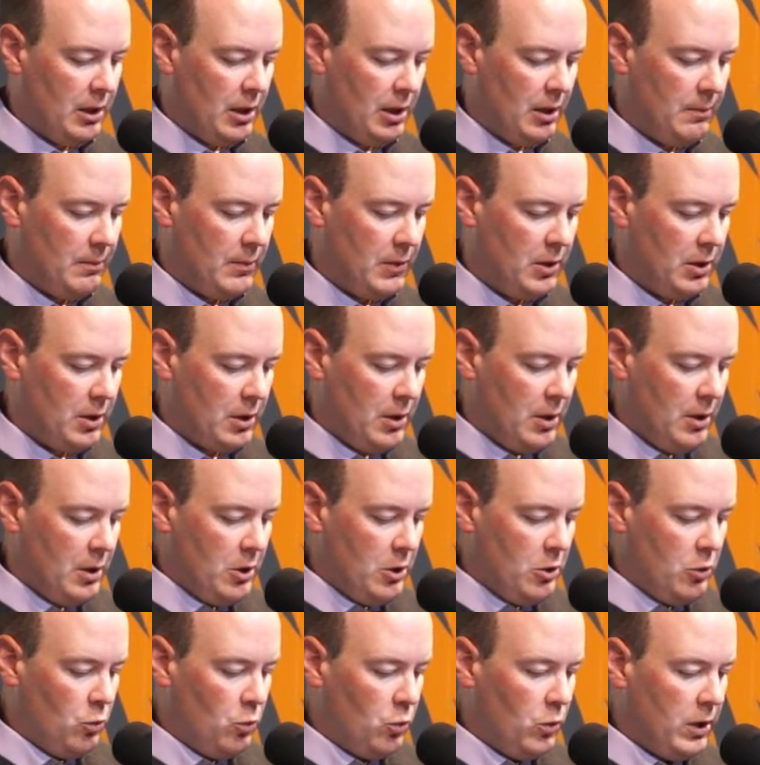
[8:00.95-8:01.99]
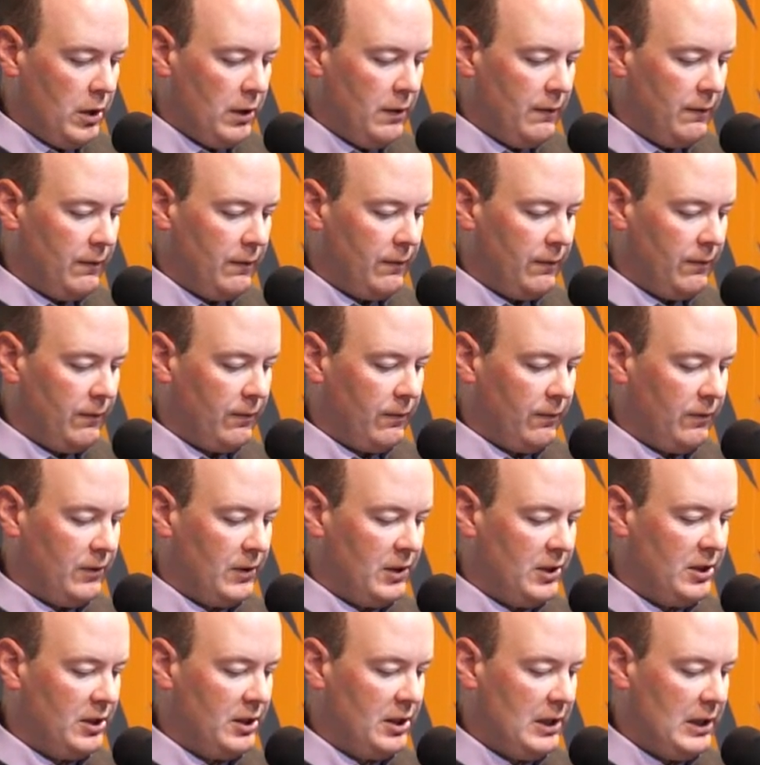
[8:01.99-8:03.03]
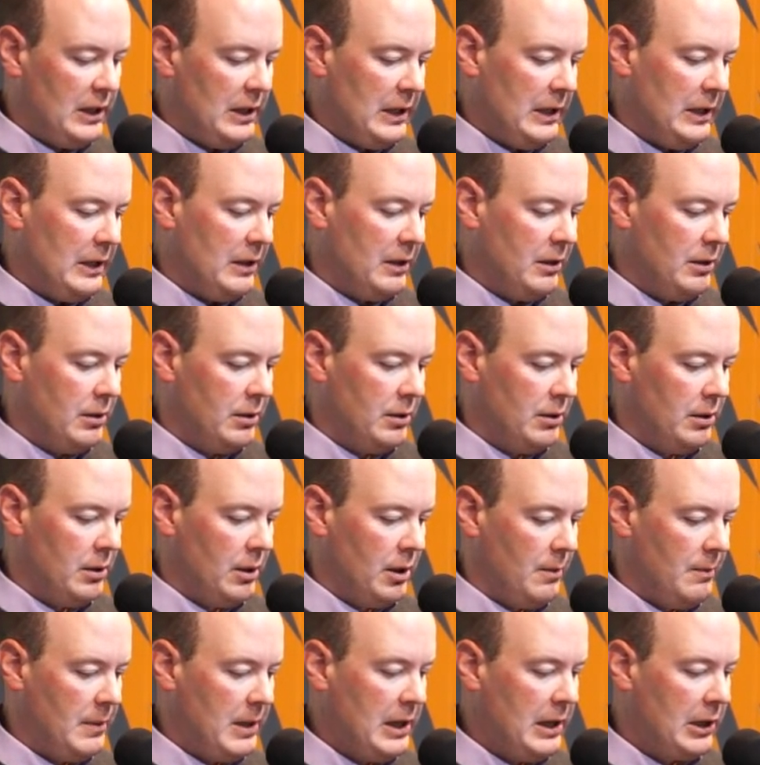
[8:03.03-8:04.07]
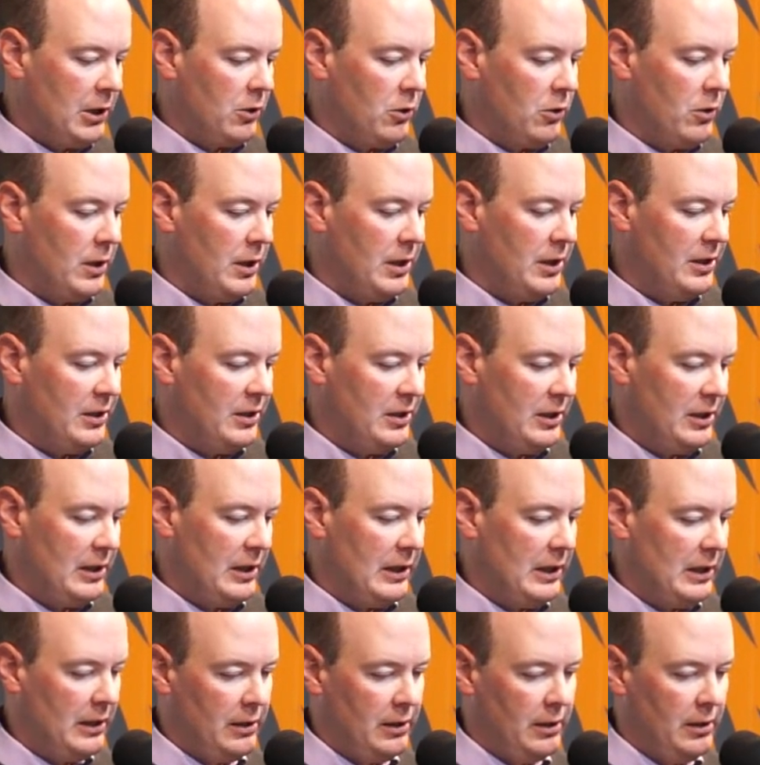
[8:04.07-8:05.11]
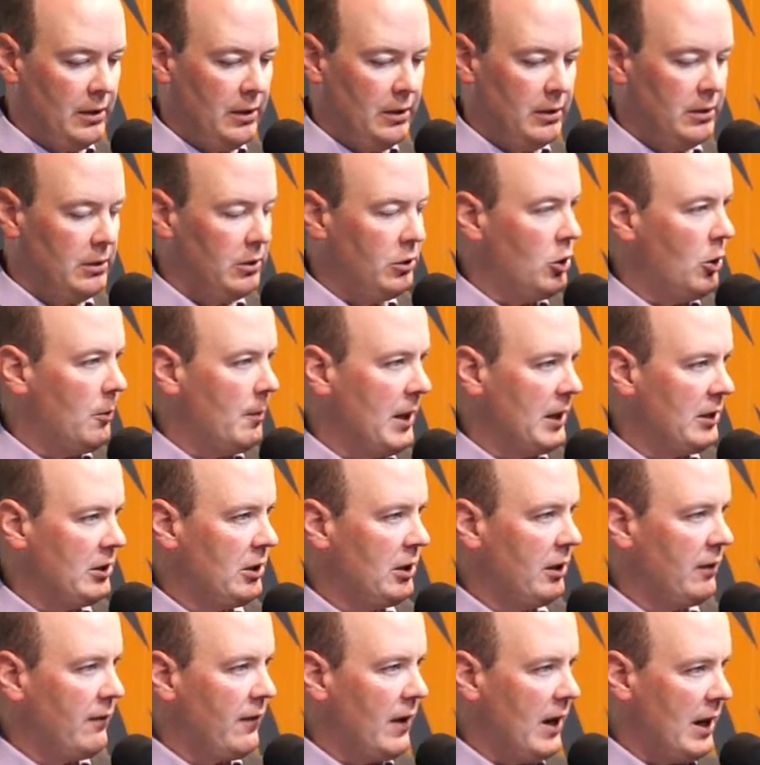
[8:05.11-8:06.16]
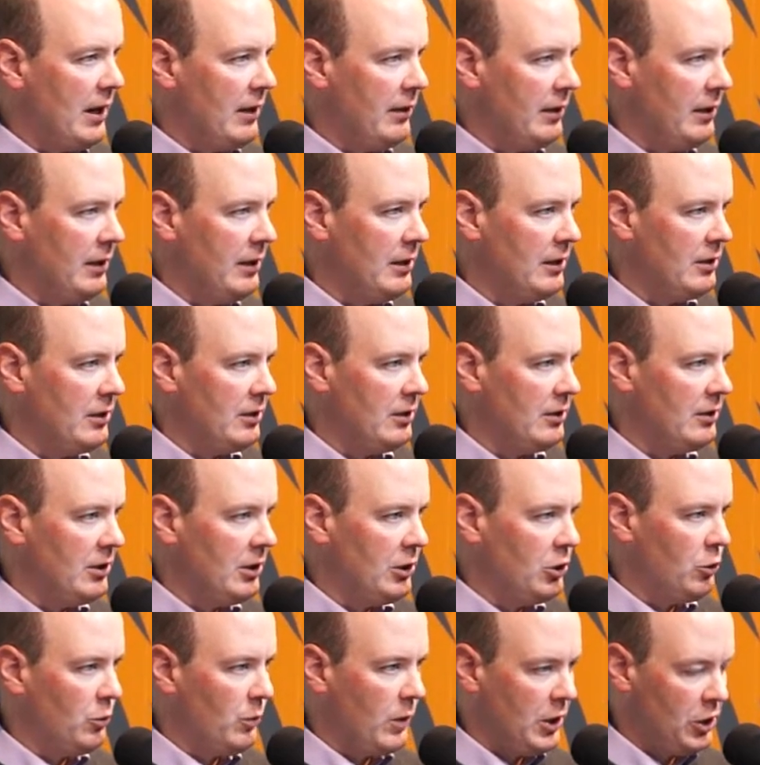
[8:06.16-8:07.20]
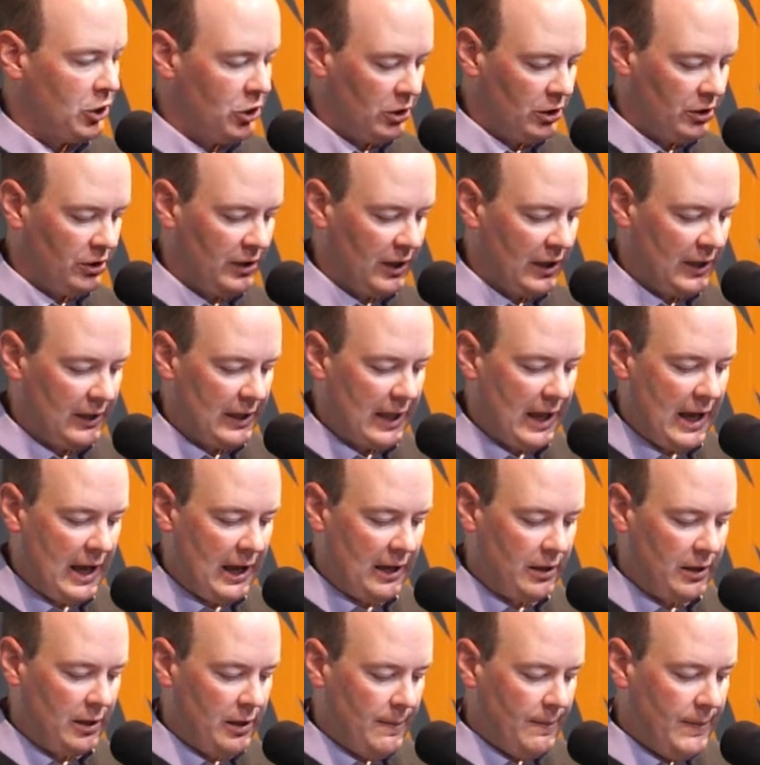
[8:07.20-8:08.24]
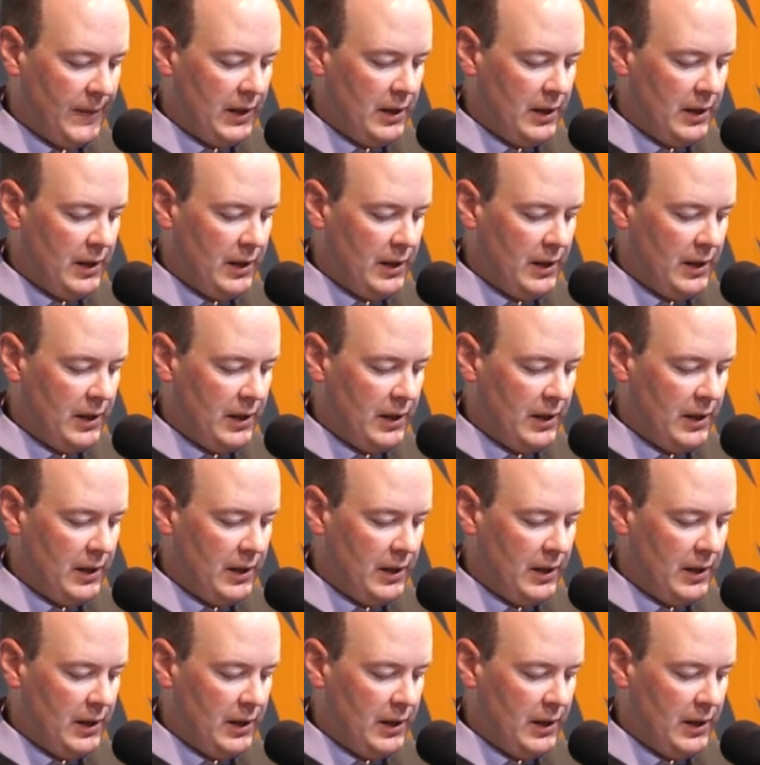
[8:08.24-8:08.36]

Um, we've seen um, increase in domestic violence and situations like yeah.